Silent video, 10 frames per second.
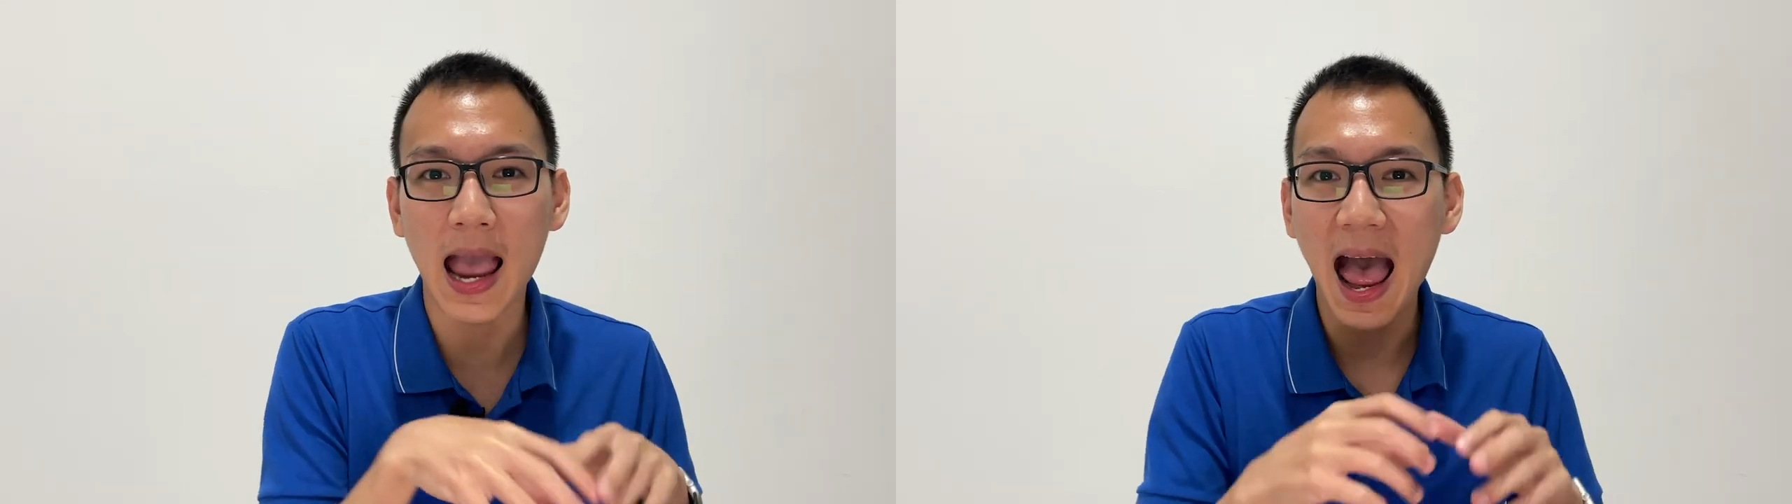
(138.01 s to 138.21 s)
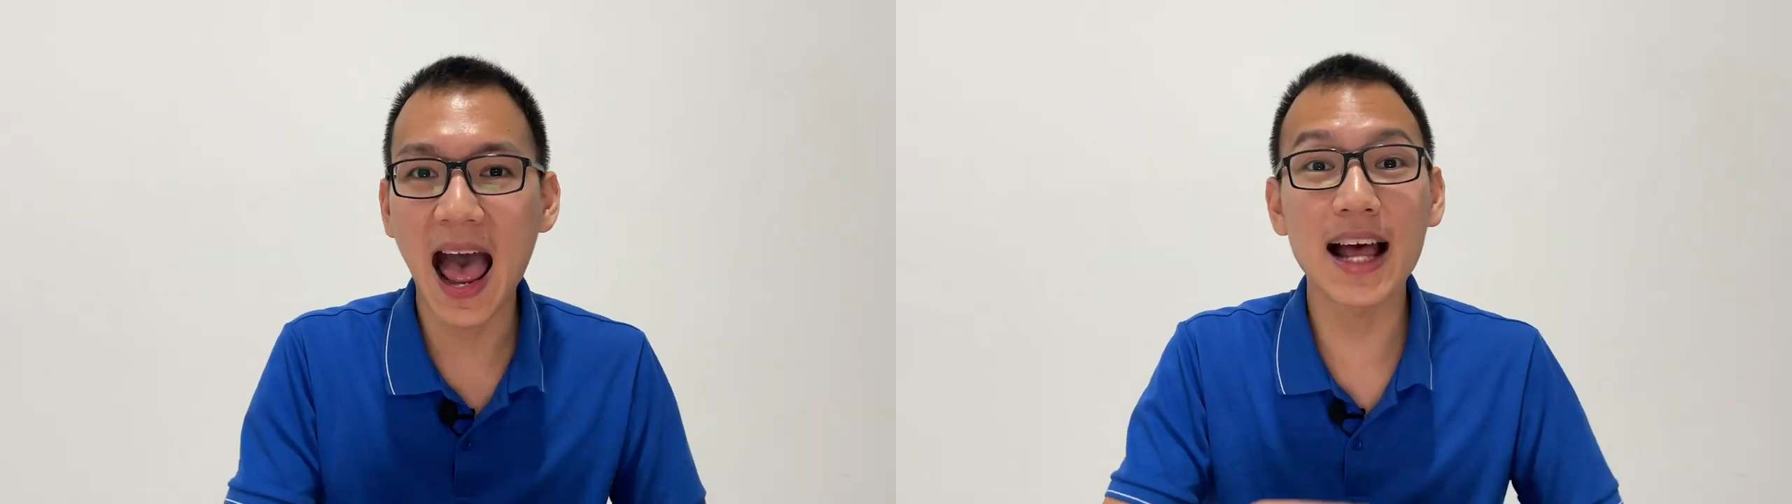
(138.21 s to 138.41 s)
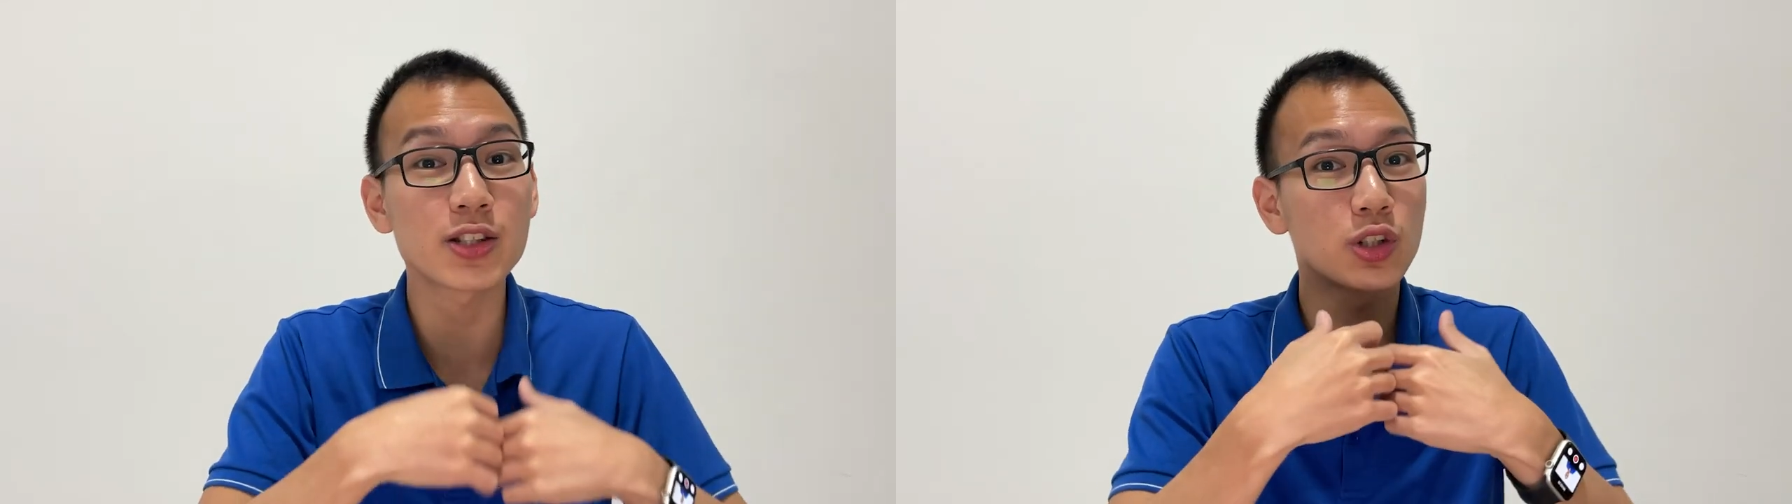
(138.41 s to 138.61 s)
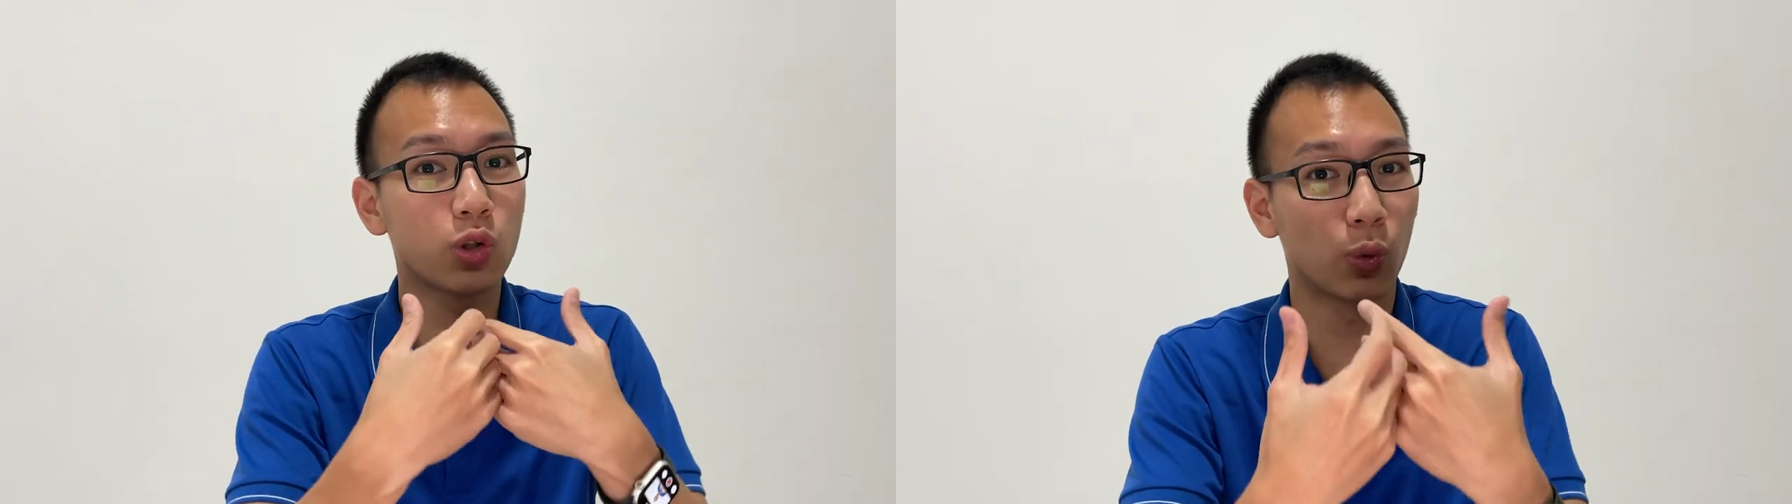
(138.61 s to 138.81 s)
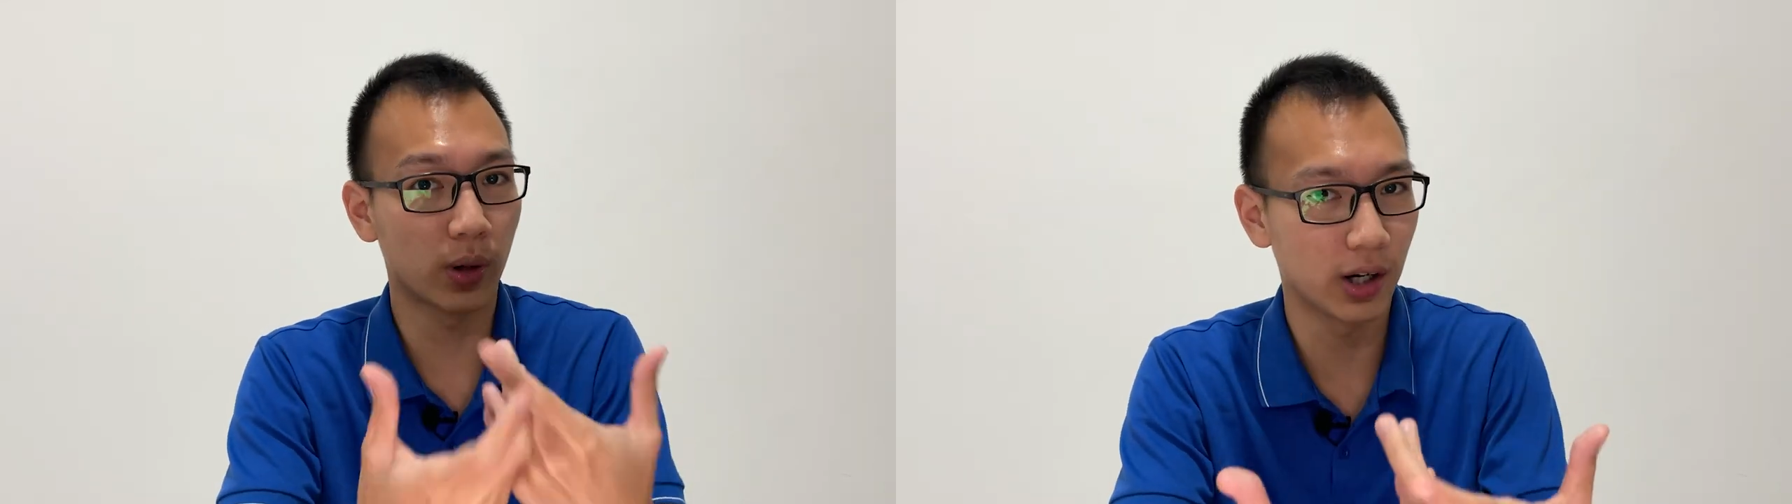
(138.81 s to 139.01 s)
has
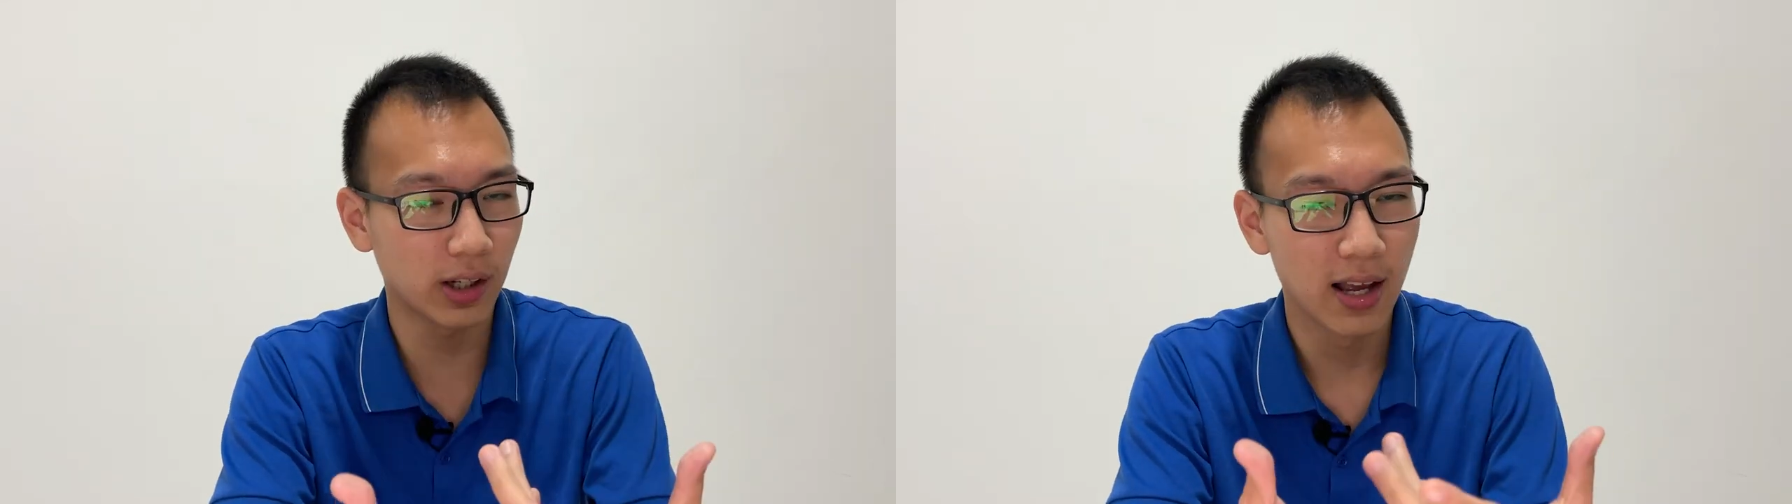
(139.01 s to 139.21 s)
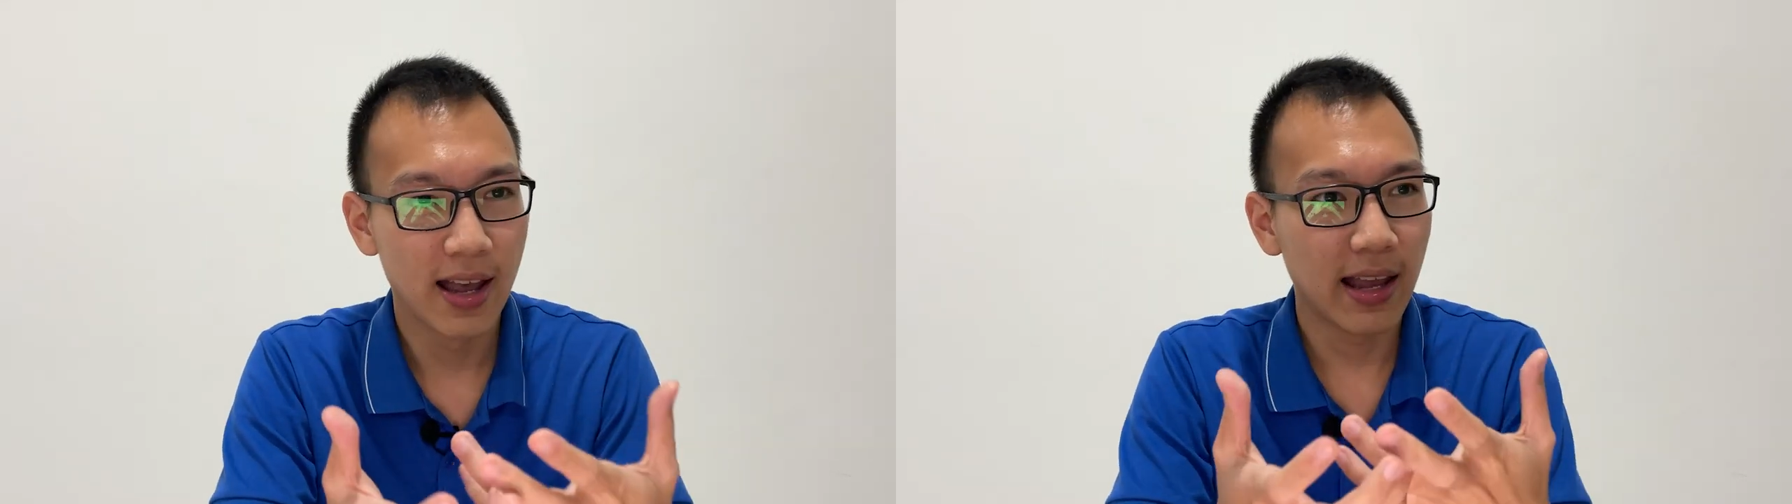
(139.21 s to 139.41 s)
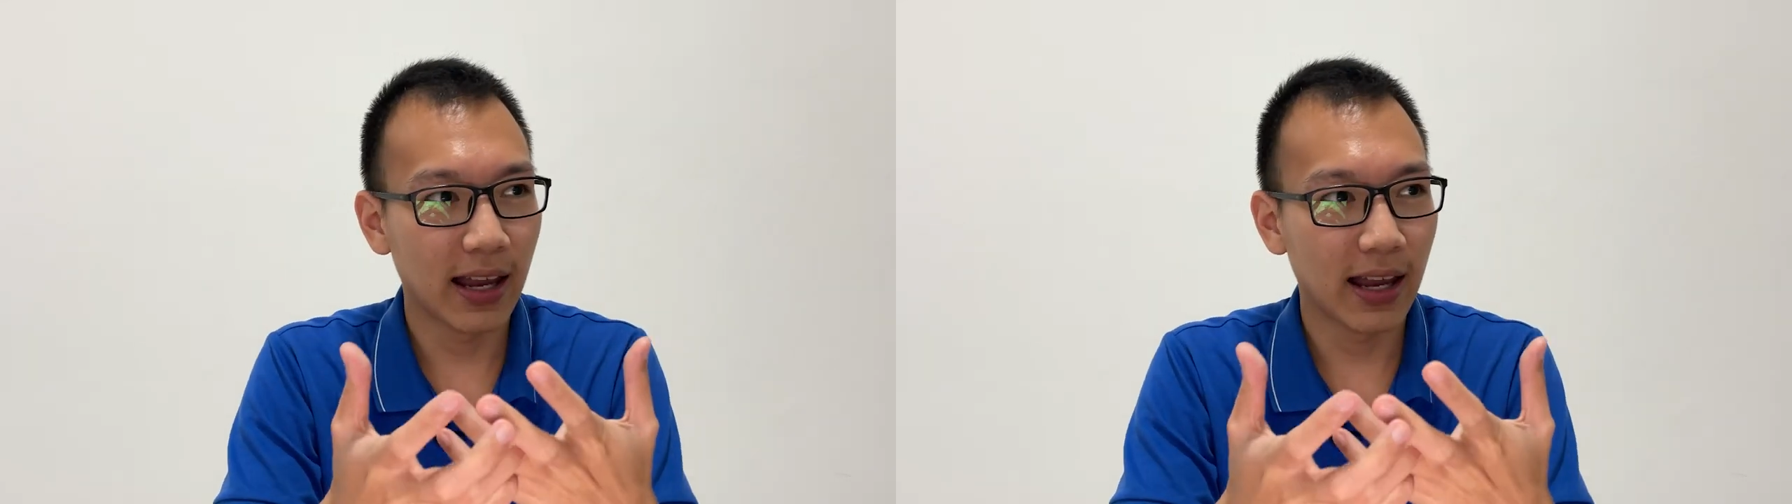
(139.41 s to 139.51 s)
to work